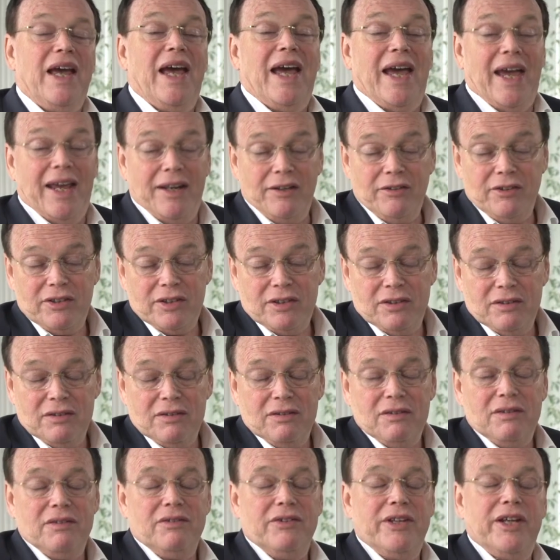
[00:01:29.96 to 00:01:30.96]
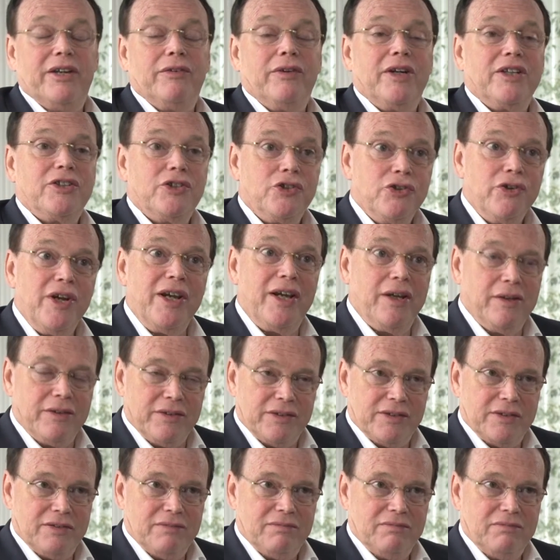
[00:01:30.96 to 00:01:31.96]
and there are
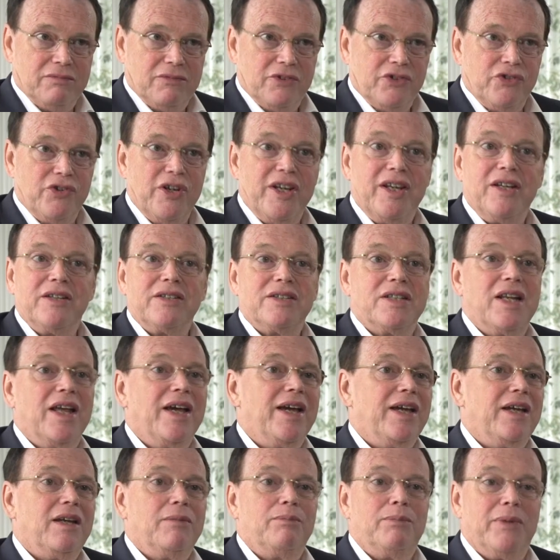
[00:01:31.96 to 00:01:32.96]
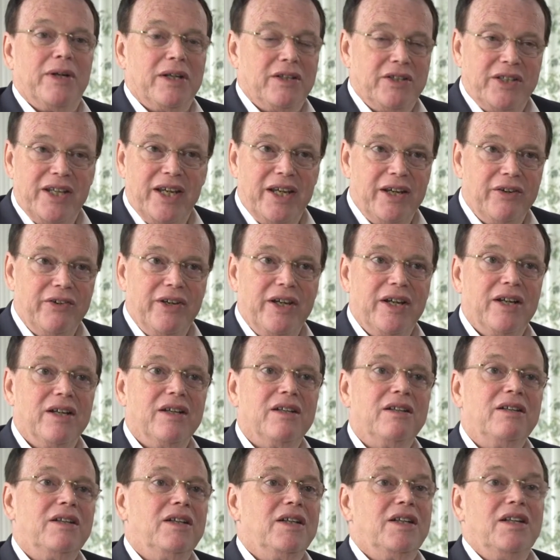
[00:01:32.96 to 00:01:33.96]
triggers like
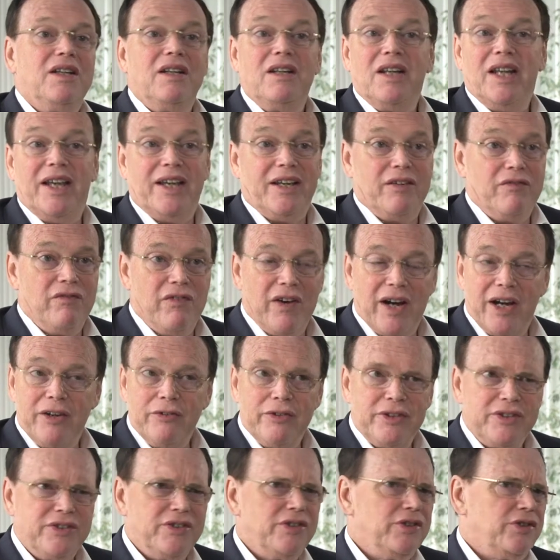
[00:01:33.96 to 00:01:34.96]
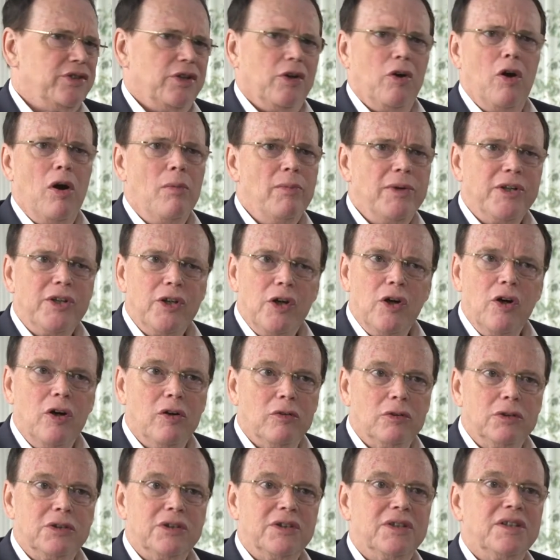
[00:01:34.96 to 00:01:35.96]
bacteria, like viruses, a common
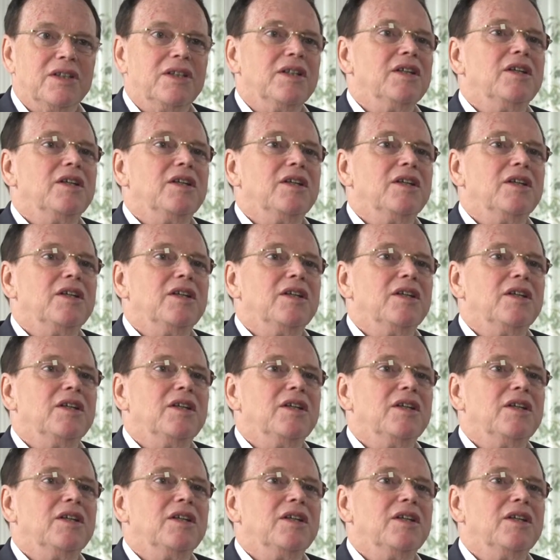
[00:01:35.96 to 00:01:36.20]
cold,